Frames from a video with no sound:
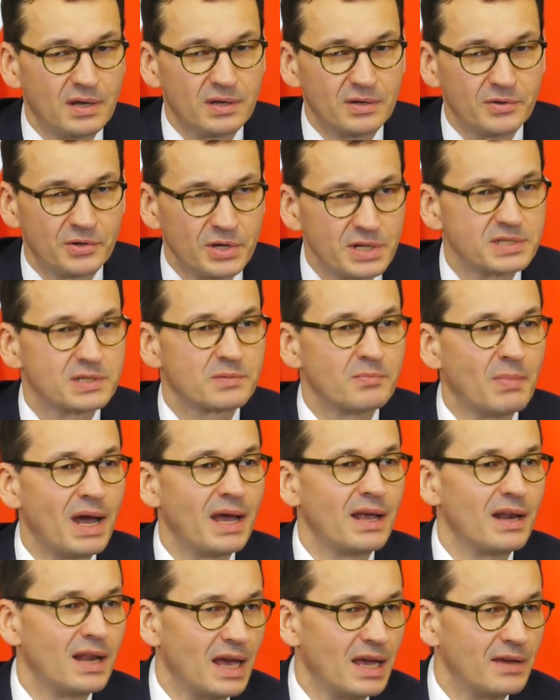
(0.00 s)
risk
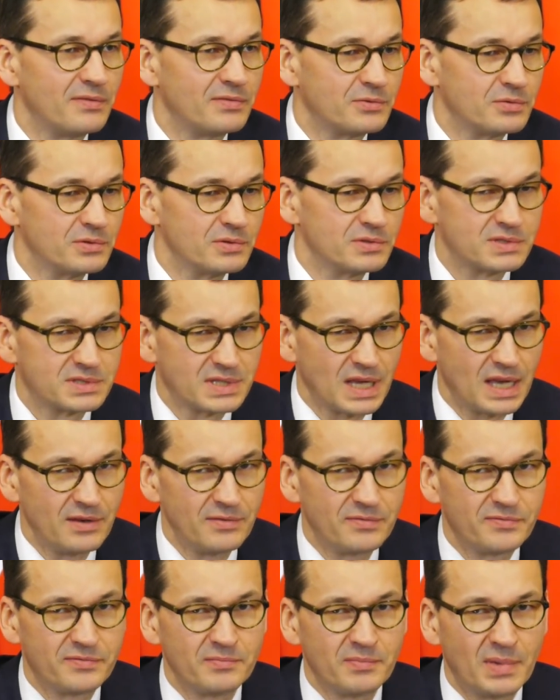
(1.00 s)
my life to
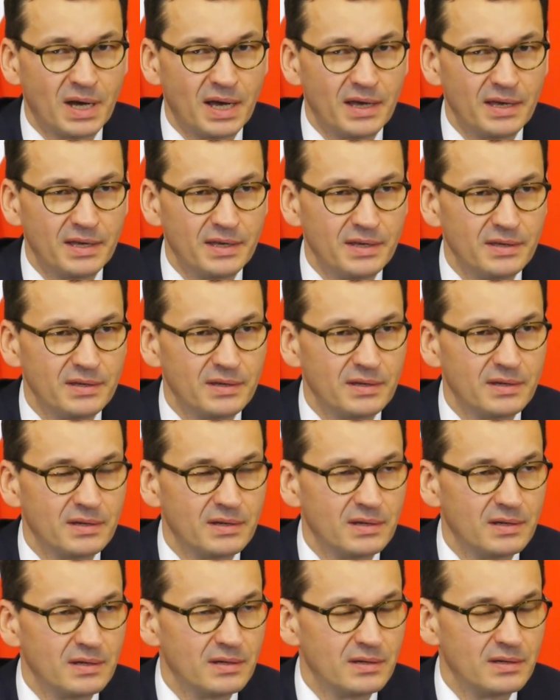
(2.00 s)
save my
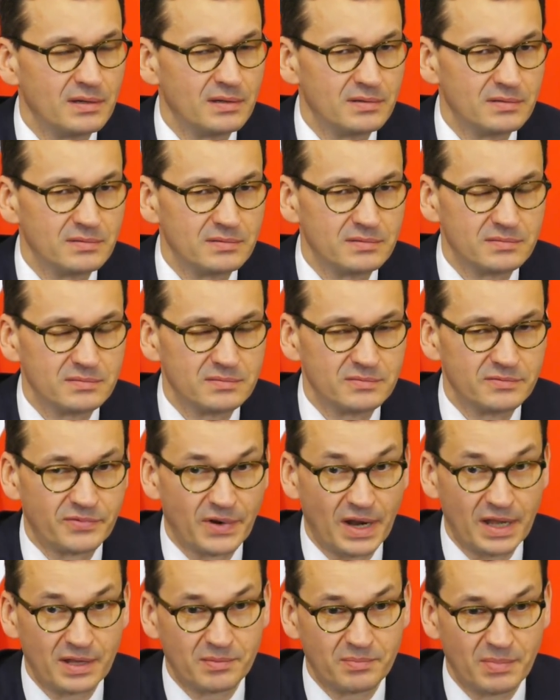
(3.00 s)

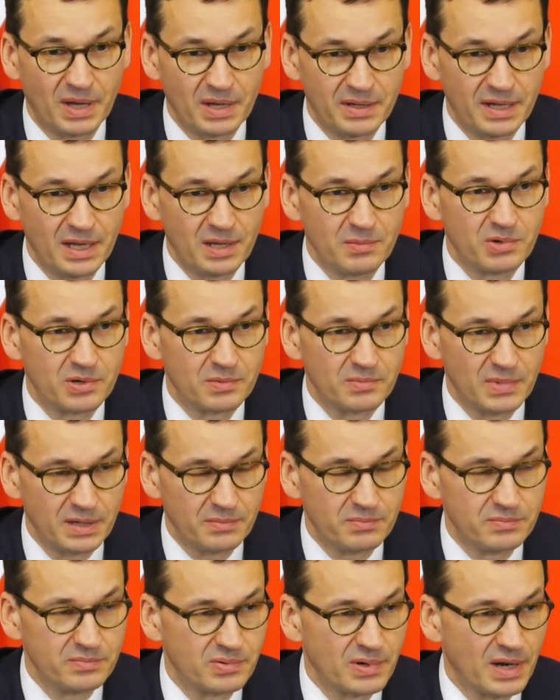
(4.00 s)
friend, my neighbor,
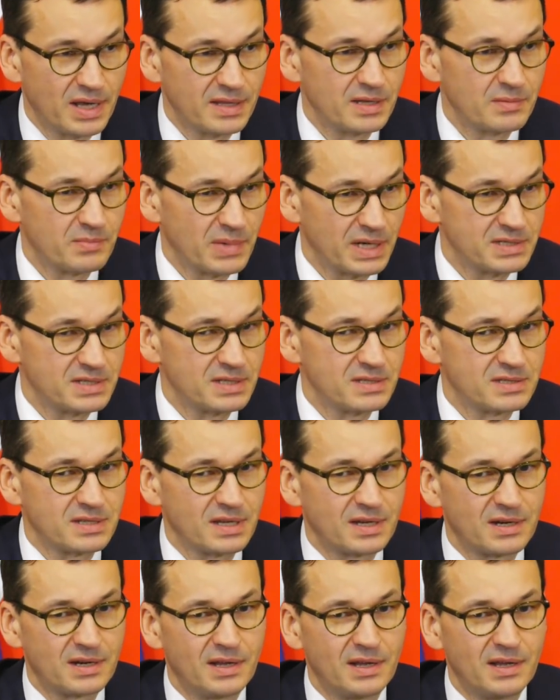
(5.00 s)
my brother, my
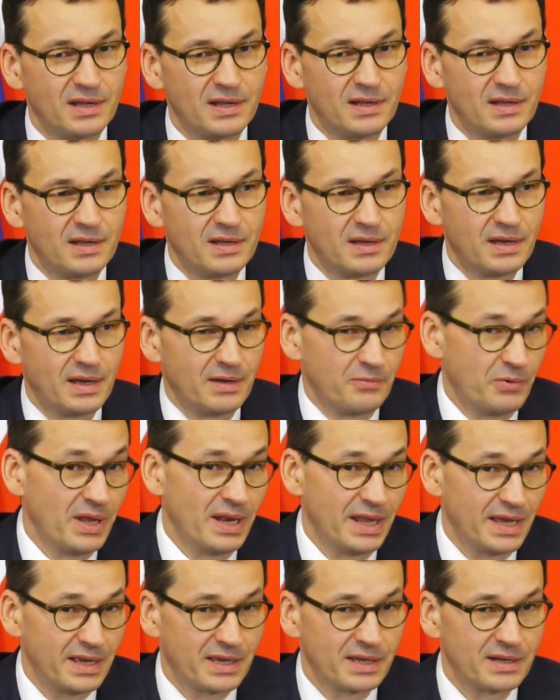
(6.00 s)
sister.
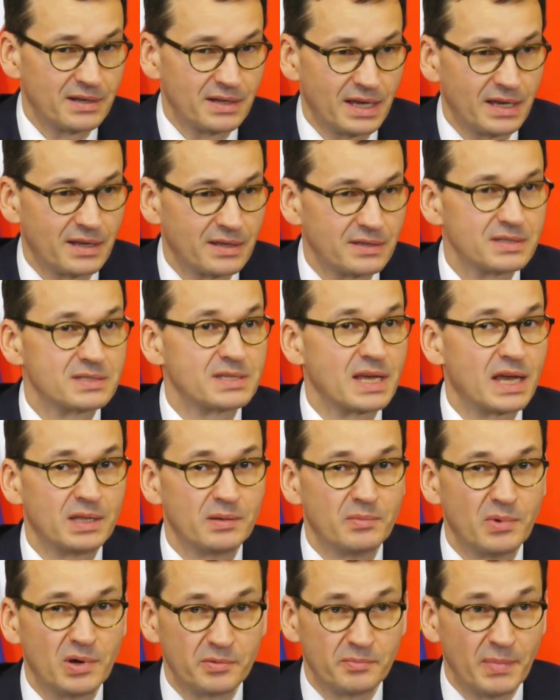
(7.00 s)
Well, I can
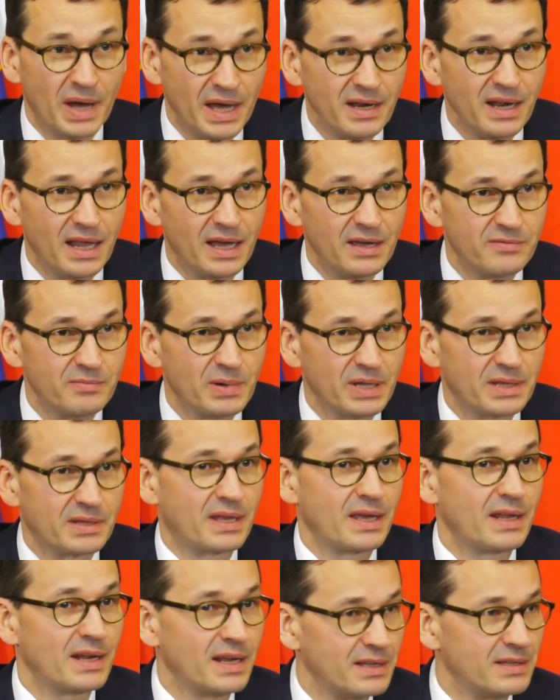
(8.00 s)
decide about my life, but
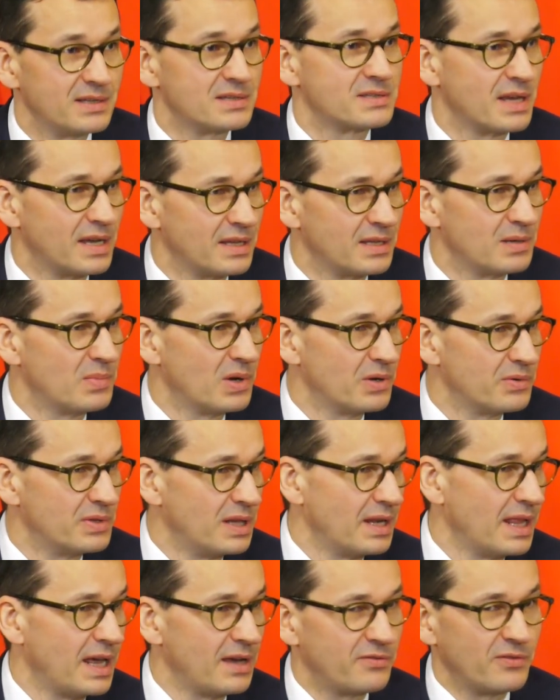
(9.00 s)
can I decide about
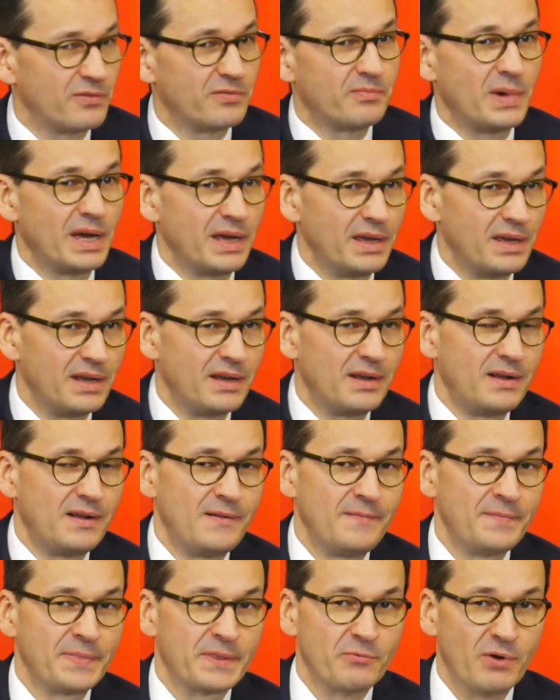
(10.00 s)
the life of my
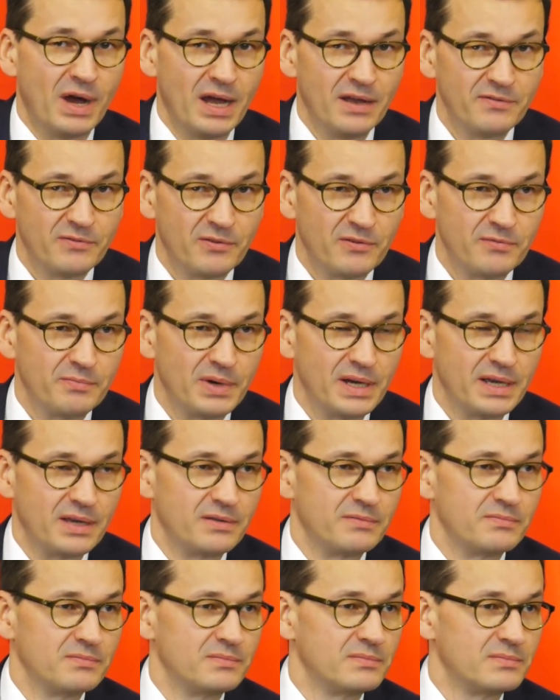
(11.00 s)
wife, of
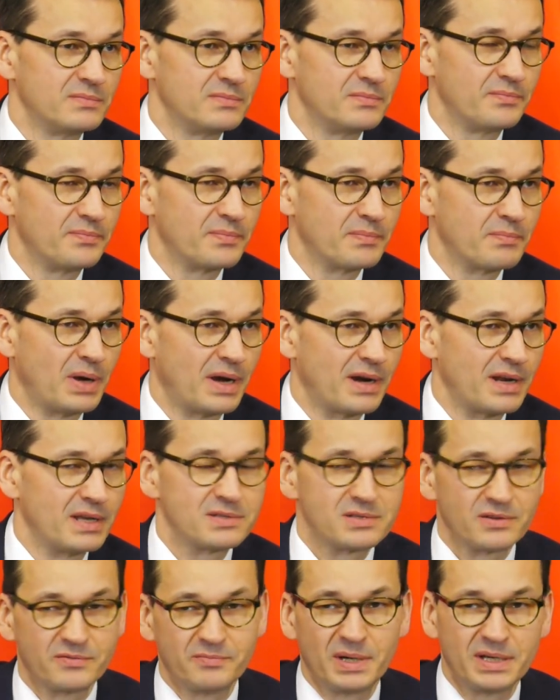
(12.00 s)
my
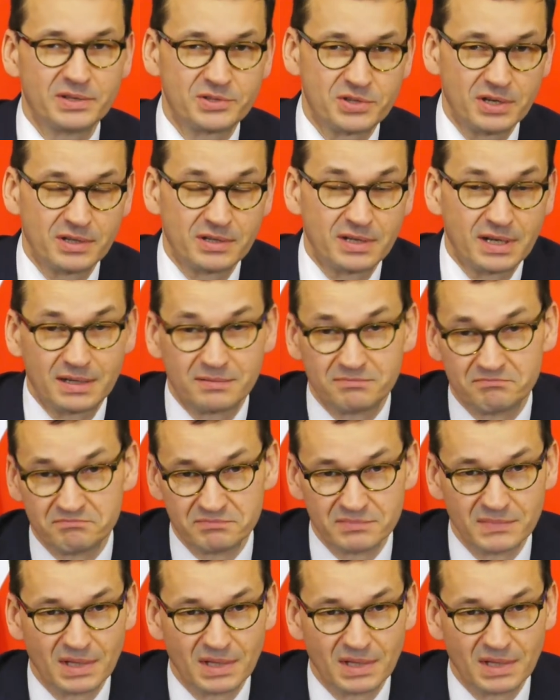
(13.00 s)
parents, of my children?